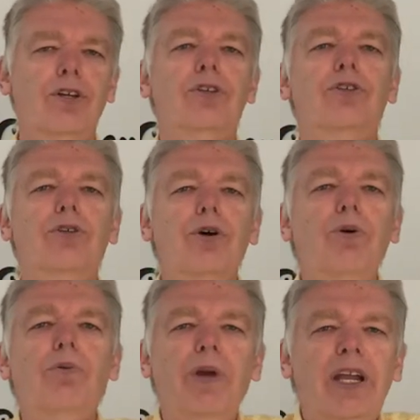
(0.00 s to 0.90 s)
so
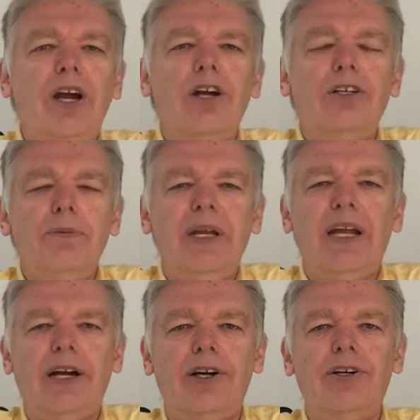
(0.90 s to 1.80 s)
we are to
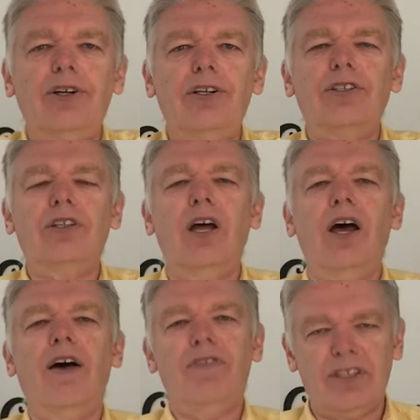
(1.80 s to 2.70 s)
be heralds
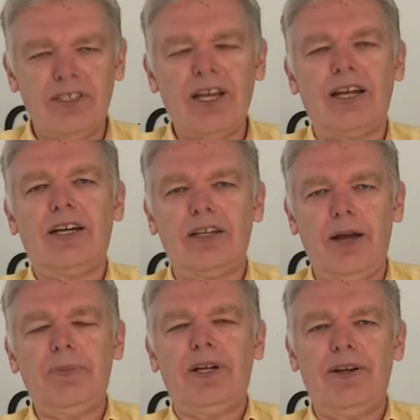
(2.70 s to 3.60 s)
of the second
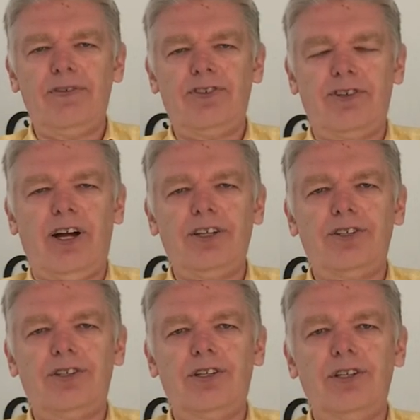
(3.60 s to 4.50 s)
coming of
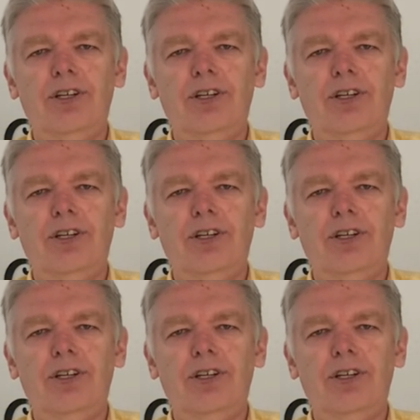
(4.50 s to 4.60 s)
Christ.